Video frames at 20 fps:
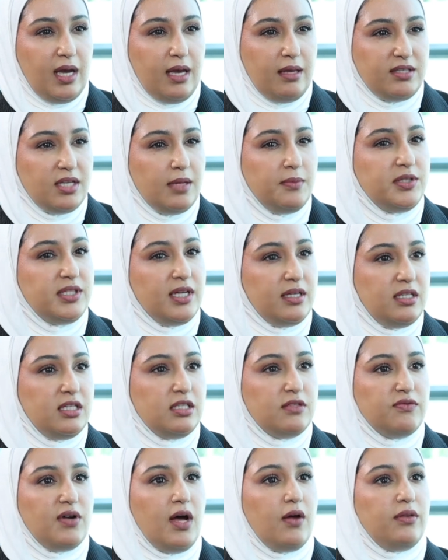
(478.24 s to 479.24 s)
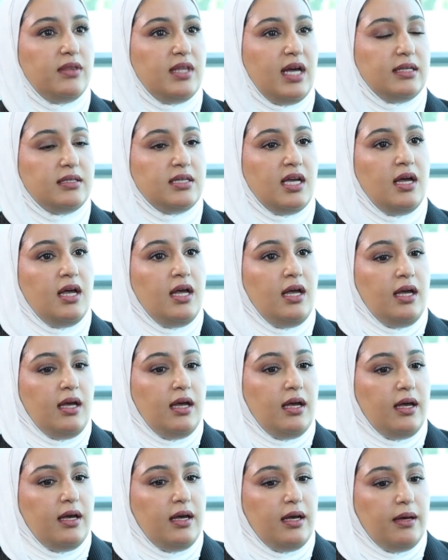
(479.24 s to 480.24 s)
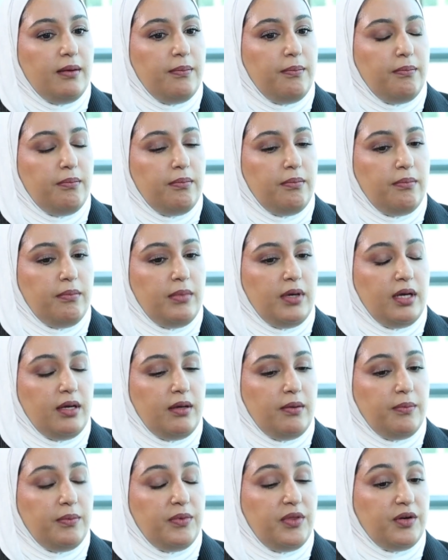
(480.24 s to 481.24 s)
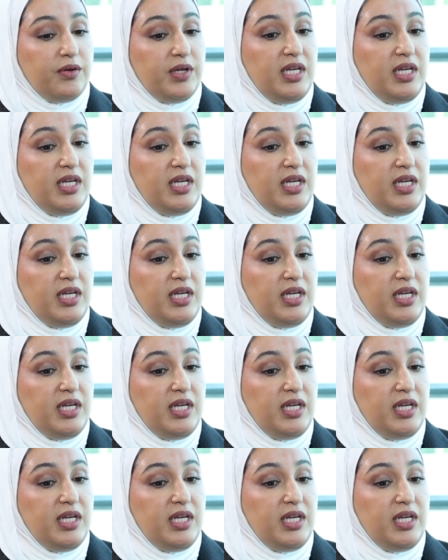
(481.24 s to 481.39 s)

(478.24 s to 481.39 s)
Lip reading: some studies found that the